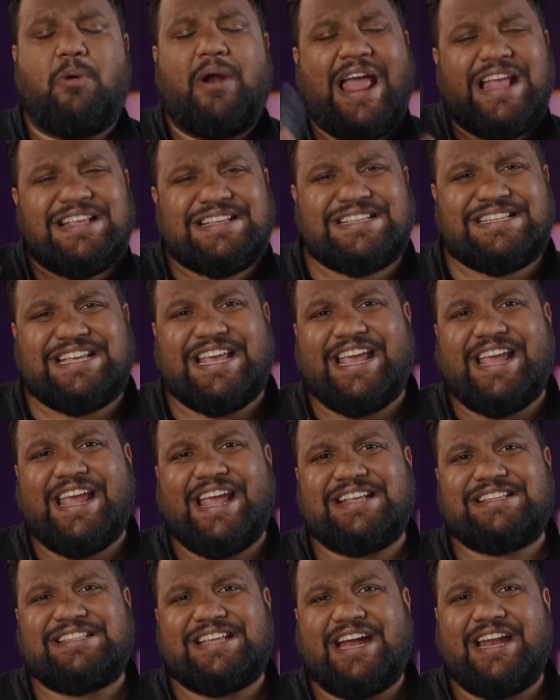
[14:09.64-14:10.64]
what I see
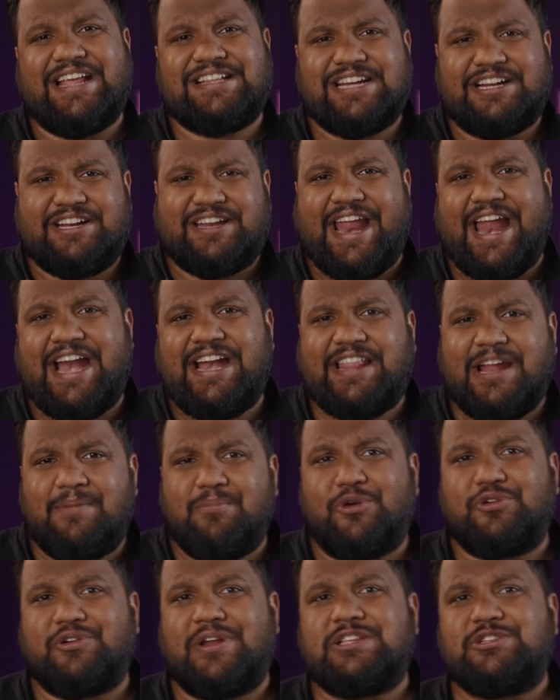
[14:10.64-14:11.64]
is that it's a trend that
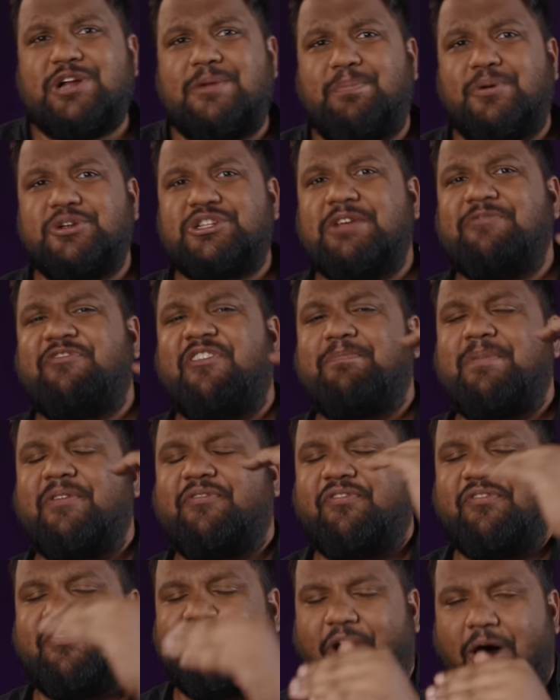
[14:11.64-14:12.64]
Motorola is not pushing for
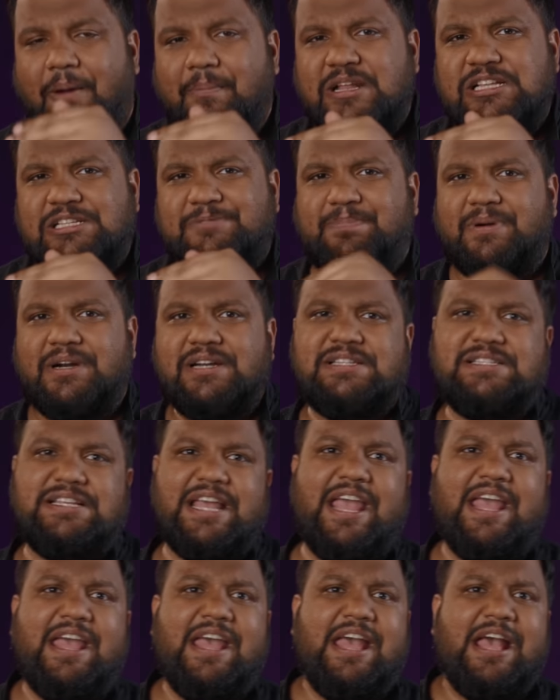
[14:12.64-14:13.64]
performance per
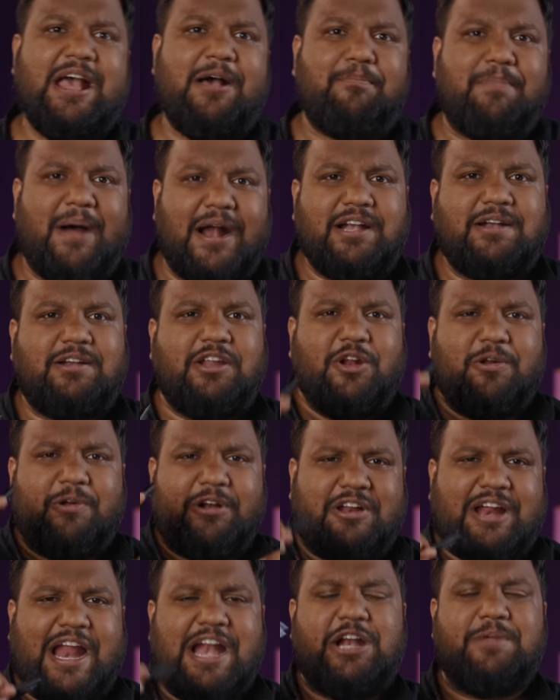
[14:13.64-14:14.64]
se, but you know,
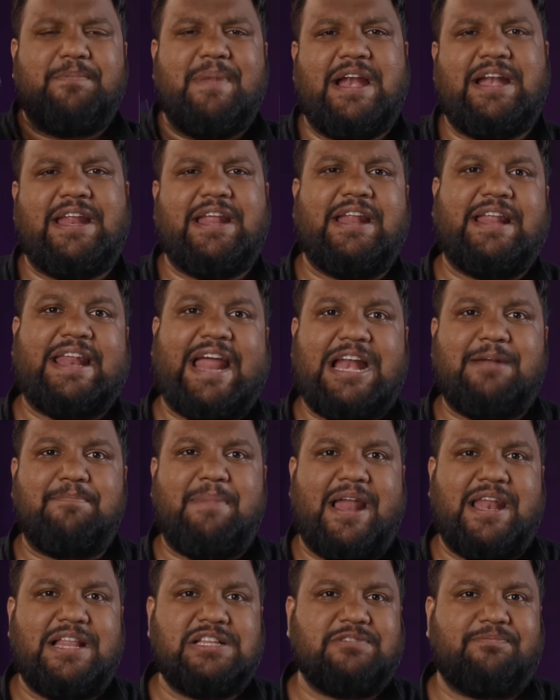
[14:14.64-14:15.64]
trying to maintain a right
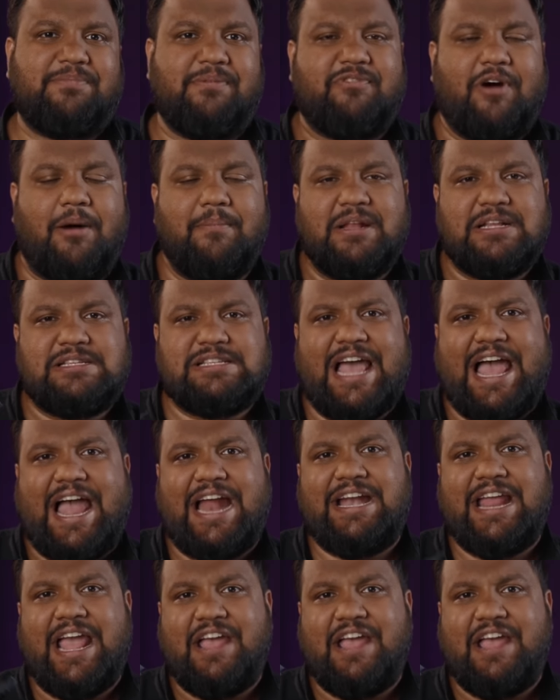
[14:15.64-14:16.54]
balance of performance and